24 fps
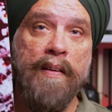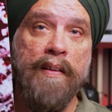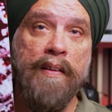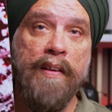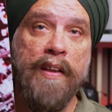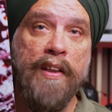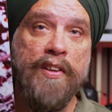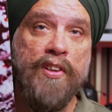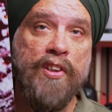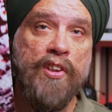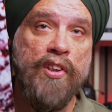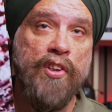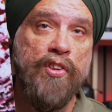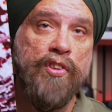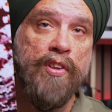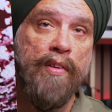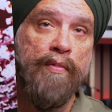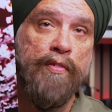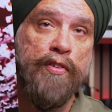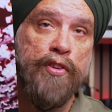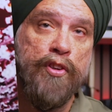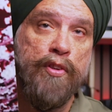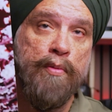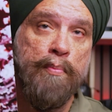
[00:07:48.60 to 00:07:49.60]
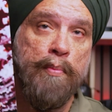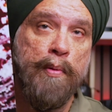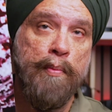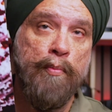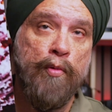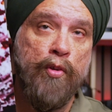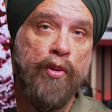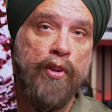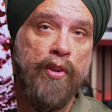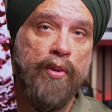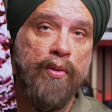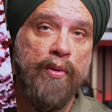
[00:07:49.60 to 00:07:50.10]
This is the Jefferson
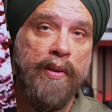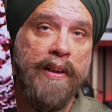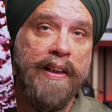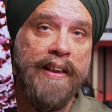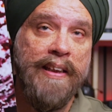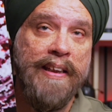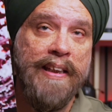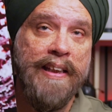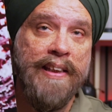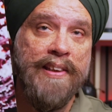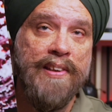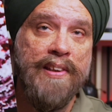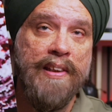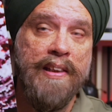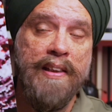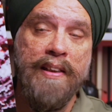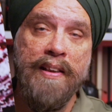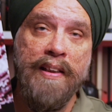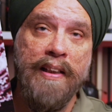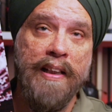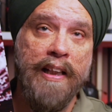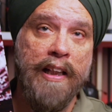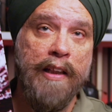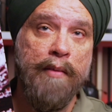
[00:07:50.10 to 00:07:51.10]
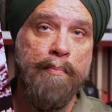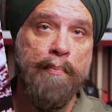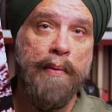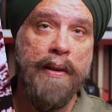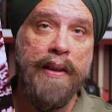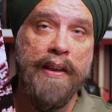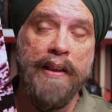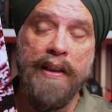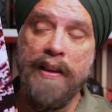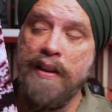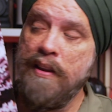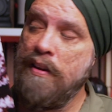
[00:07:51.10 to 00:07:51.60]
Memorial in DC at
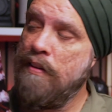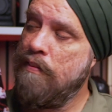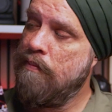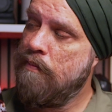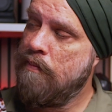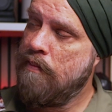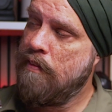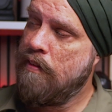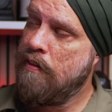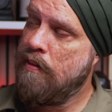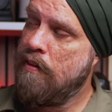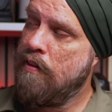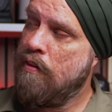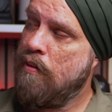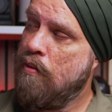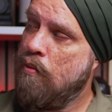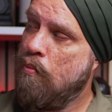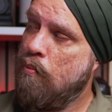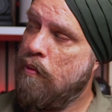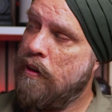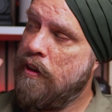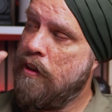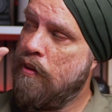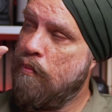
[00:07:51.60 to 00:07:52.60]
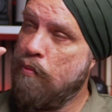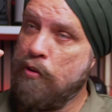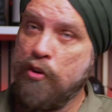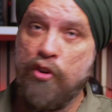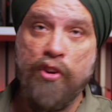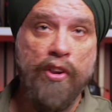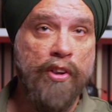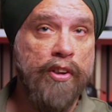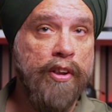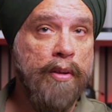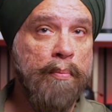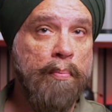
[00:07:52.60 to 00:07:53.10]
midnight when it was
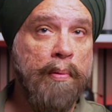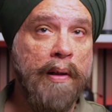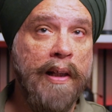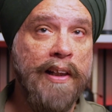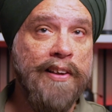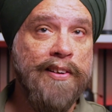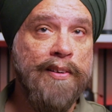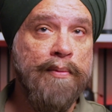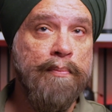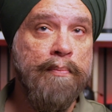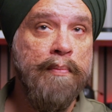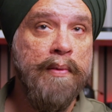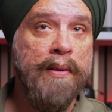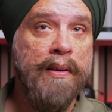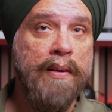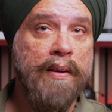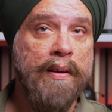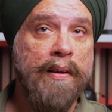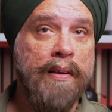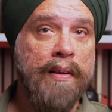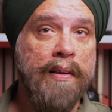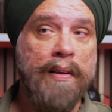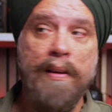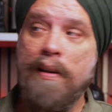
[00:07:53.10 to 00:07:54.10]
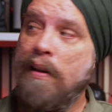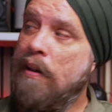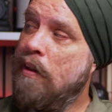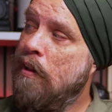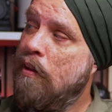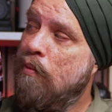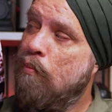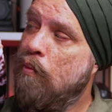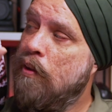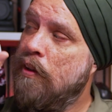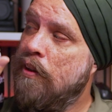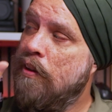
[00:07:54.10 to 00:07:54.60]
cherry blossom. And I
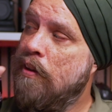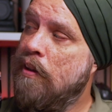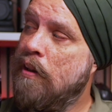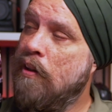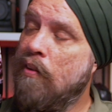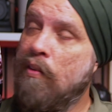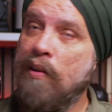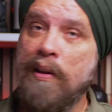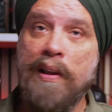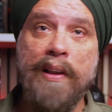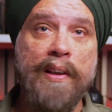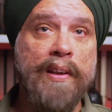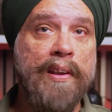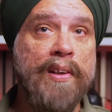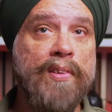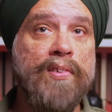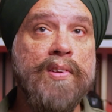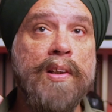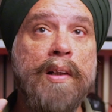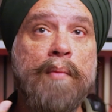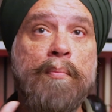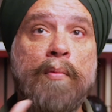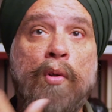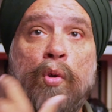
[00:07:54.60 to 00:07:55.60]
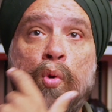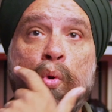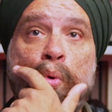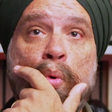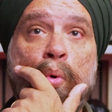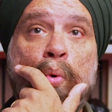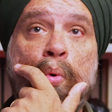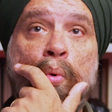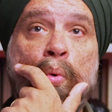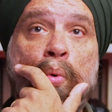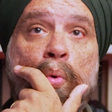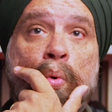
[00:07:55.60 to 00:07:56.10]
wonder how I lit this up.
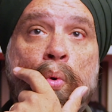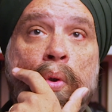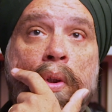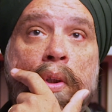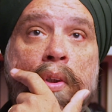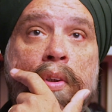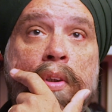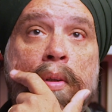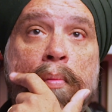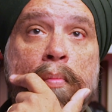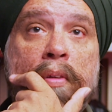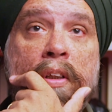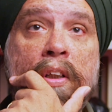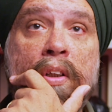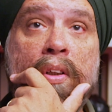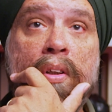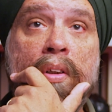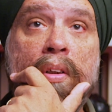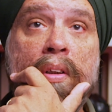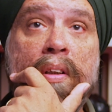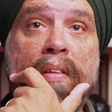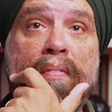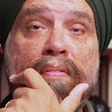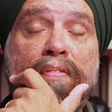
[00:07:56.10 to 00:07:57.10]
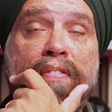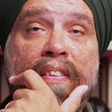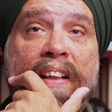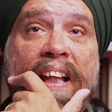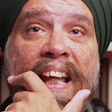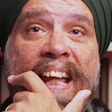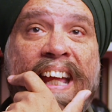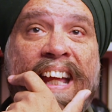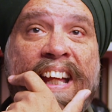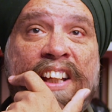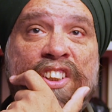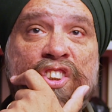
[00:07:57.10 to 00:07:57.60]
Ooh, there's something called a
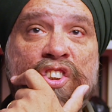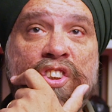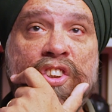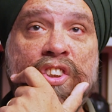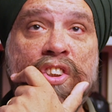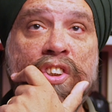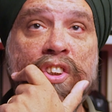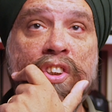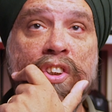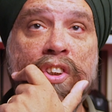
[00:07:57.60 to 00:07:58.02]
flash.